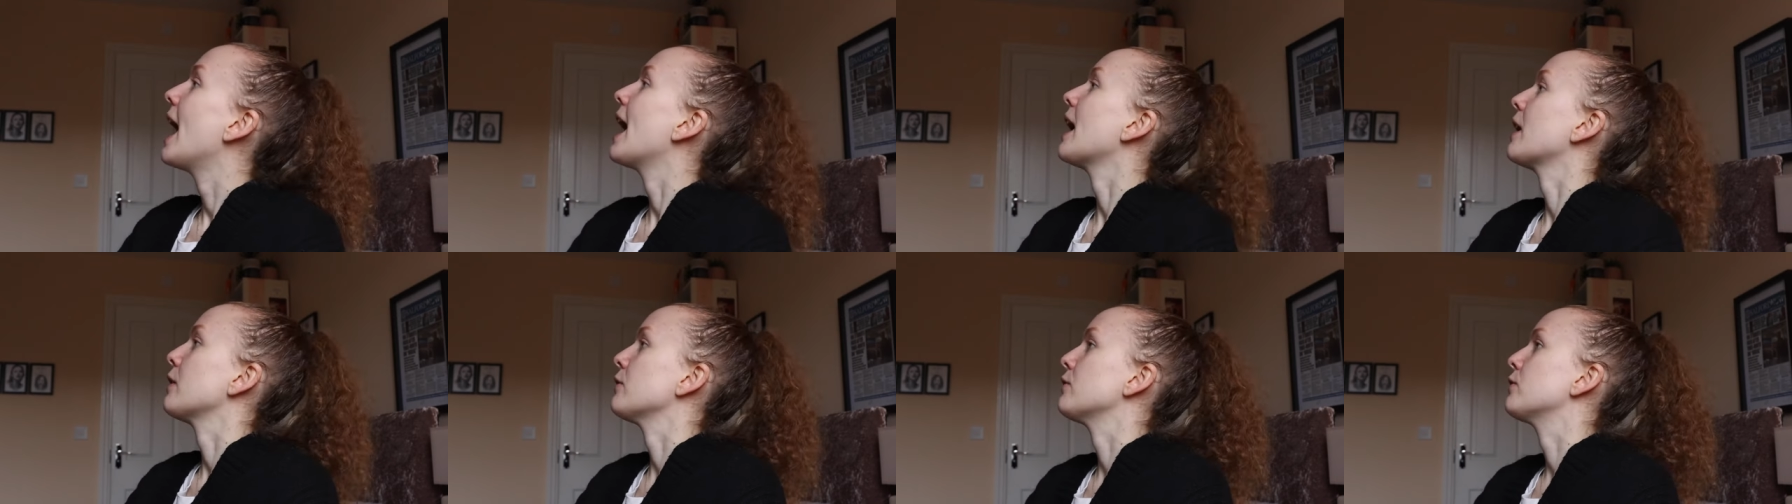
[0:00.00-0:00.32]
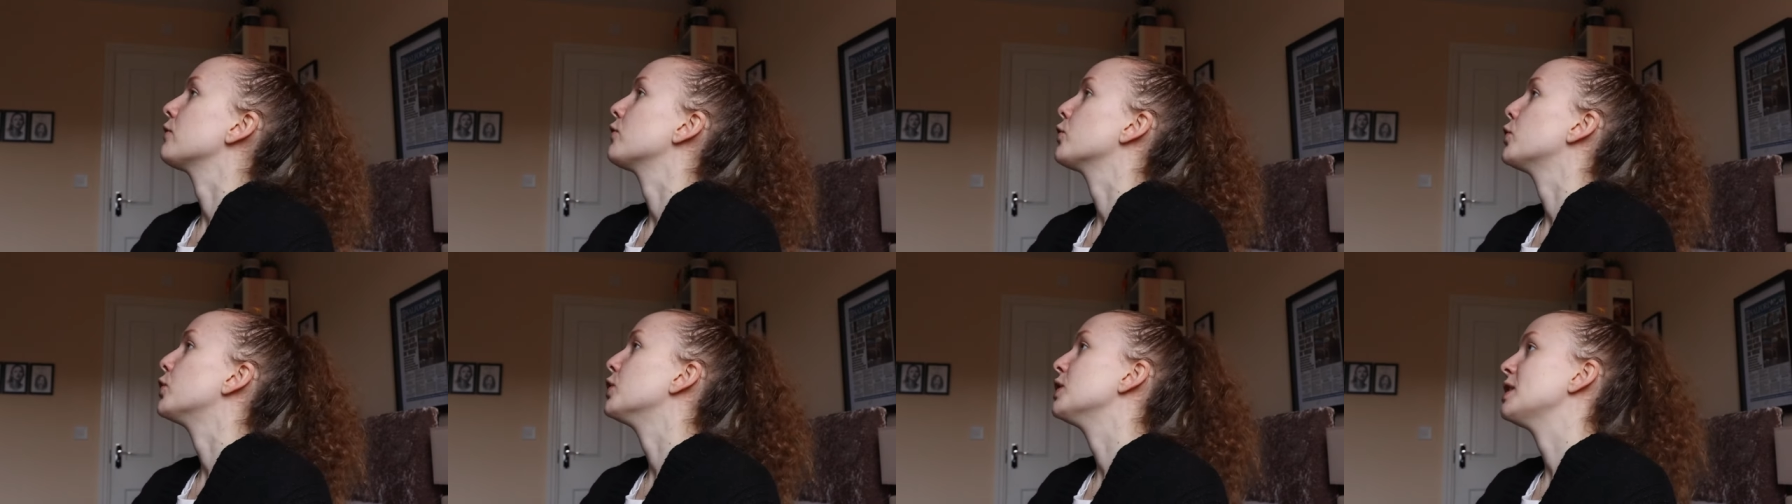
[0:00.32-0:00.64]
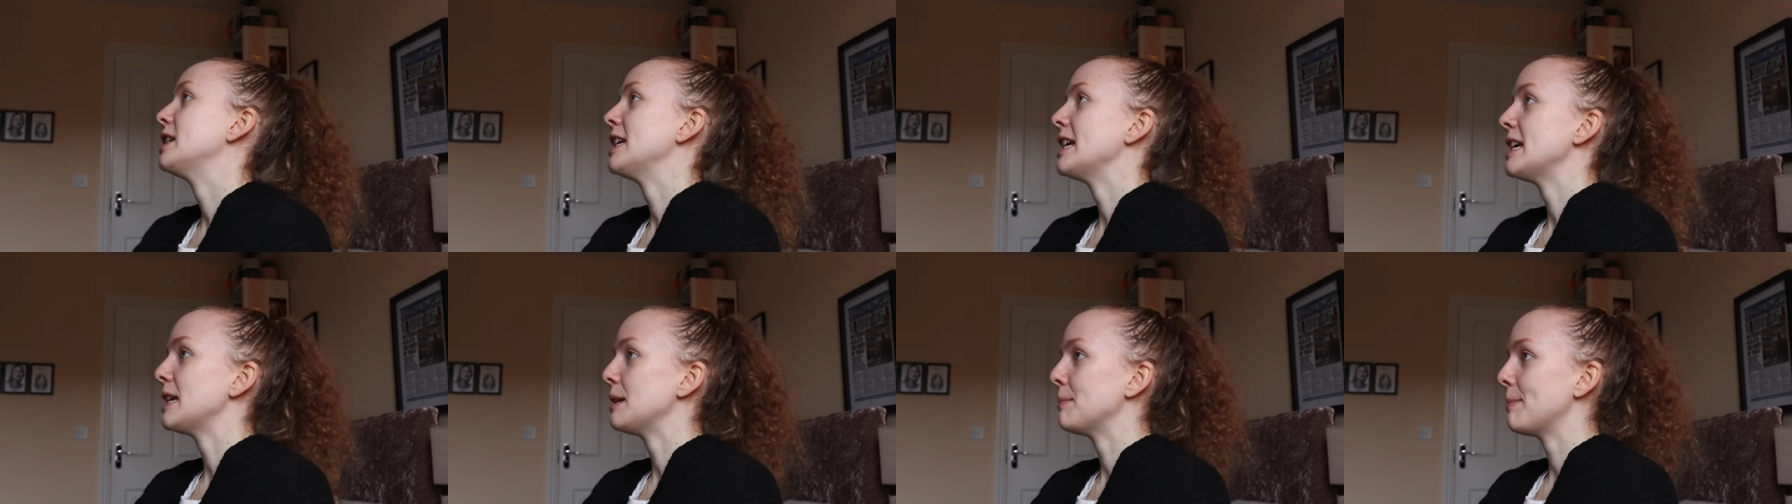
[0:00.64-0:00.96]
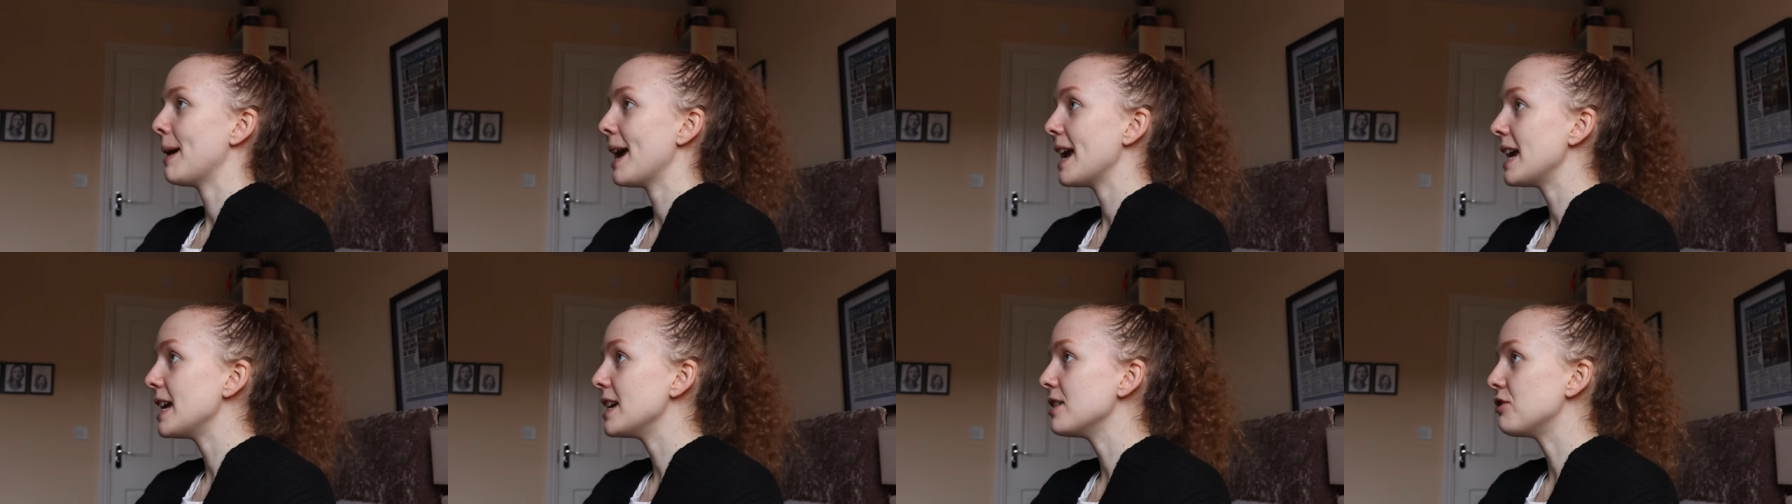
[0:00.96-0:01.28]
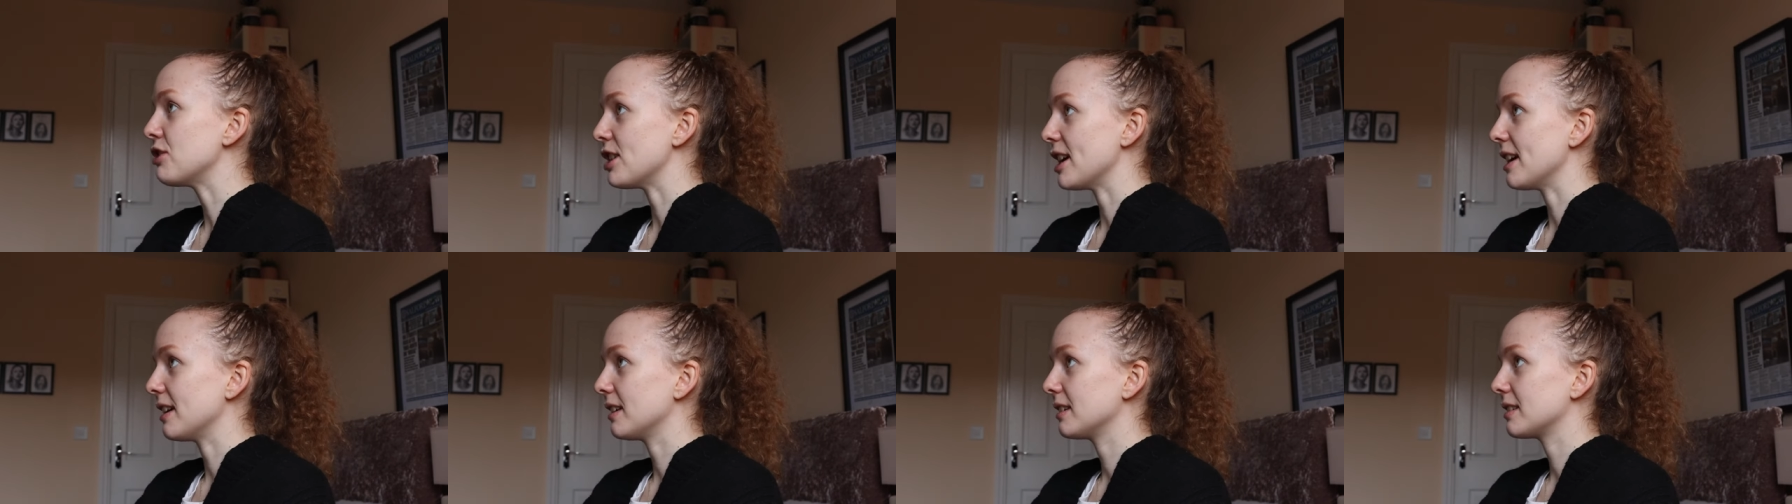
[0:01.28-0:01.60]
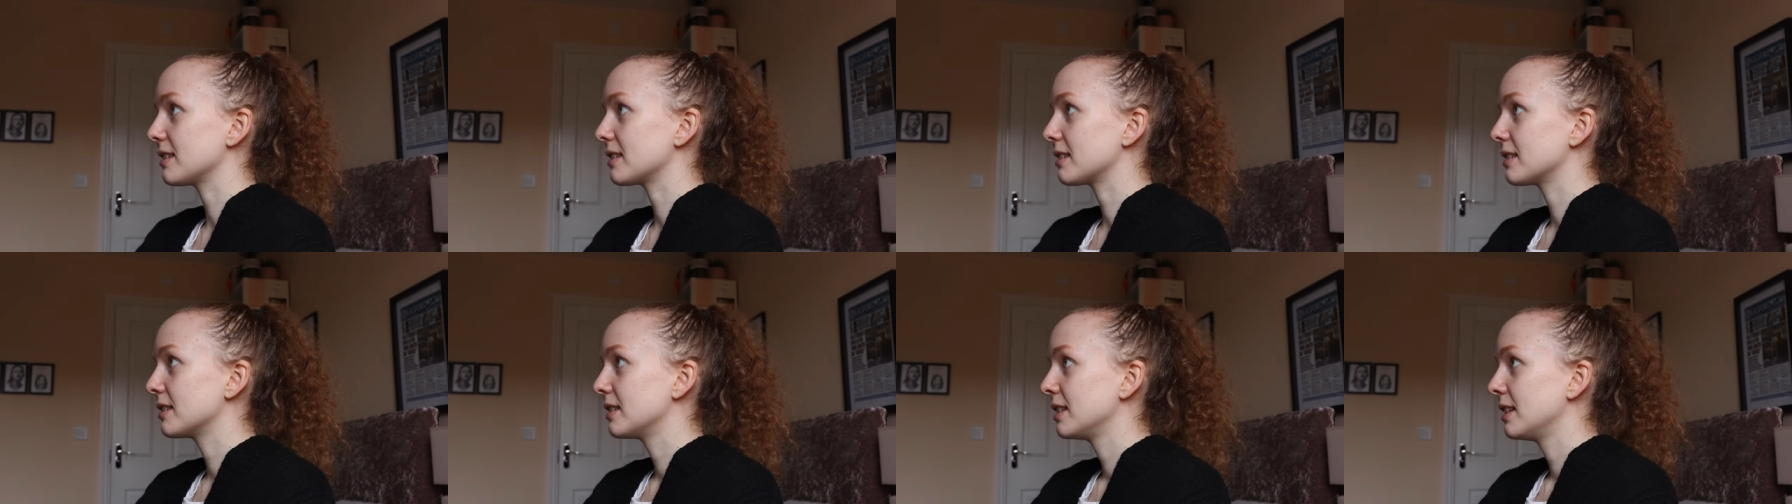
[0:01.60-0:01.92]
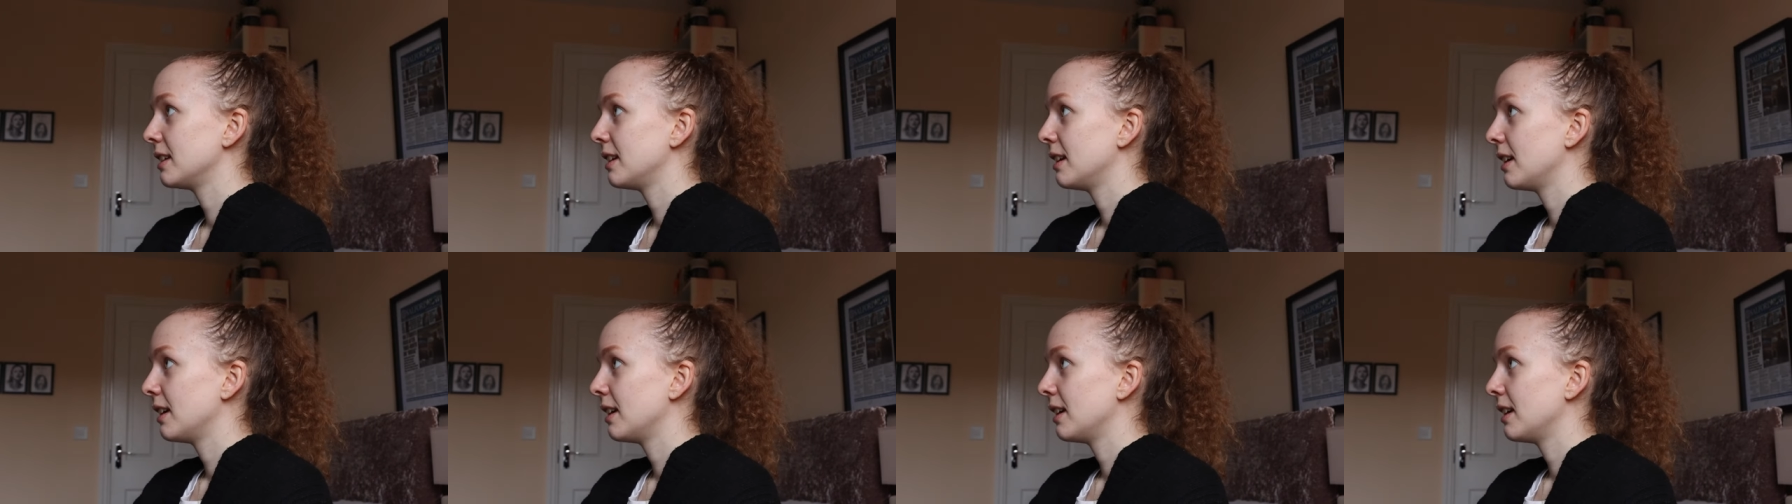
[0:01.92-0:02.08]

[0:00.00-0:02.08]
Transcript: and fourteen pages.